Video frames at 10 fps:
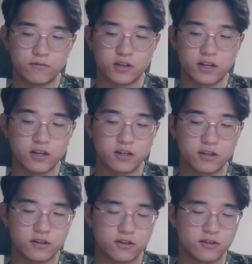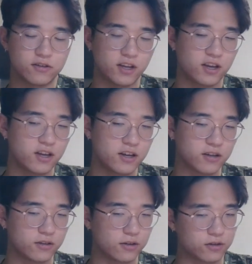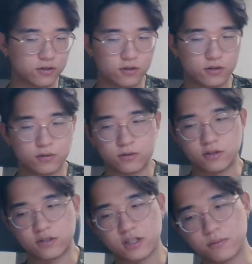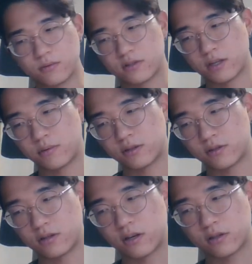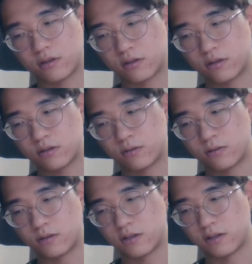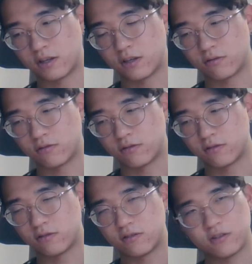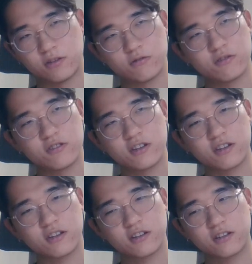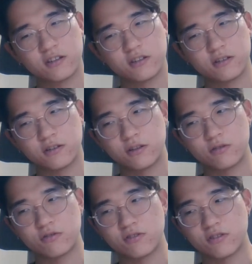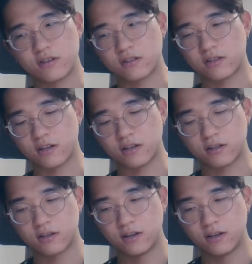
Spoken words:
we can say conductor or semiconductor or like intrinsic, not intrinsic, that